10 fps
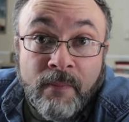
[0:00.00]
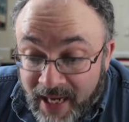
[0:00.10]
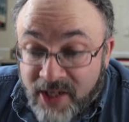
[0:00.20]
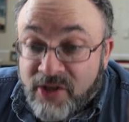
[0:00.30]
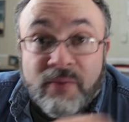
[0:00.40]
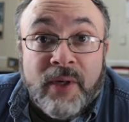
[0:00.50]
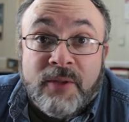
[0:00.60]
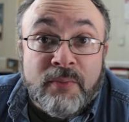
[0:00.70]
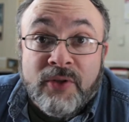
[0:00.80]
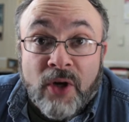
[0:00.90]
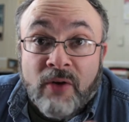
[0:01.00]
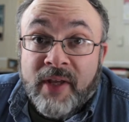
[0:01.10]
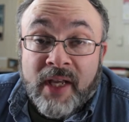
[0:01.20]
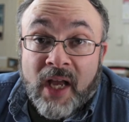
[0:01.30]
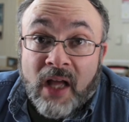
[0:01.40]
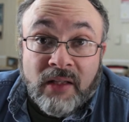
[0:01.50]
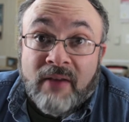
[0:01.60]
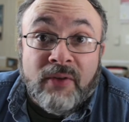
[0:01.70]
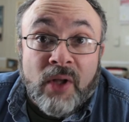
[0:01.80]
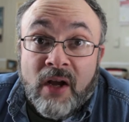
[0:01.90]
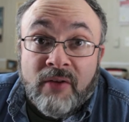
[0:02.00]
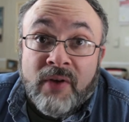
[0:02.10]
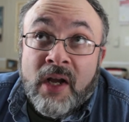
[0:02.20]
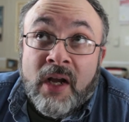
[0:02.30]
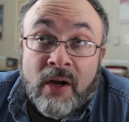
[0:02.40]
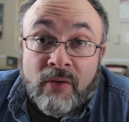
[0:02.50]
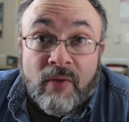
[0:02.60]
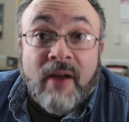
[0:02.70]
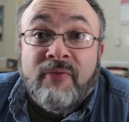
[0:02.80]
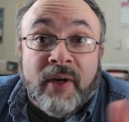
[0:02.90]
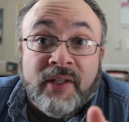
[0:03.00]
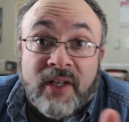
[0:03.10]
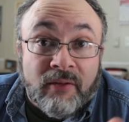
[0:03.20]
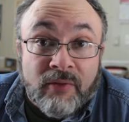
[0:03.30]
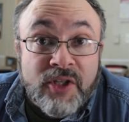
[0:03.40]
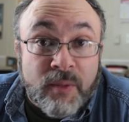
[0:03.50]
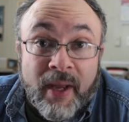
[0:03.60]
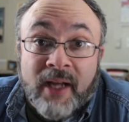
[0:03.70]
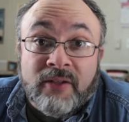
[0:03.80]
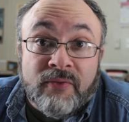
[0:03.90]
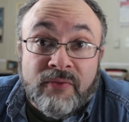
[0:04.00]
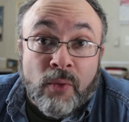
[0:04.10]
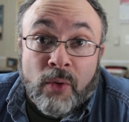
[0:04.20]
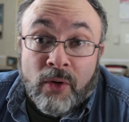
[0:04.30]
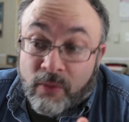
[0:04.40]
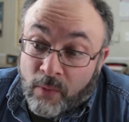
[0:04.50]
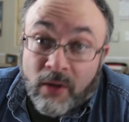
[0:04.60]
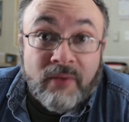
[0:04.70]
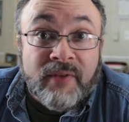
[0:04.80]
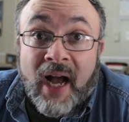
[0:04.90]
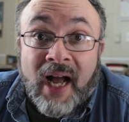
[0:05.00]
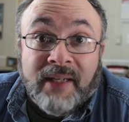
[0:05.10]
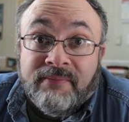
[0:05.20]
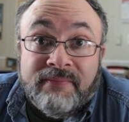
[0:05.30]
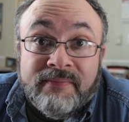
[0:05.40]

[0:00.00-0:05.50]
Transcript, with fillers: each of which preserving a level of reverence and respect for the Word of God.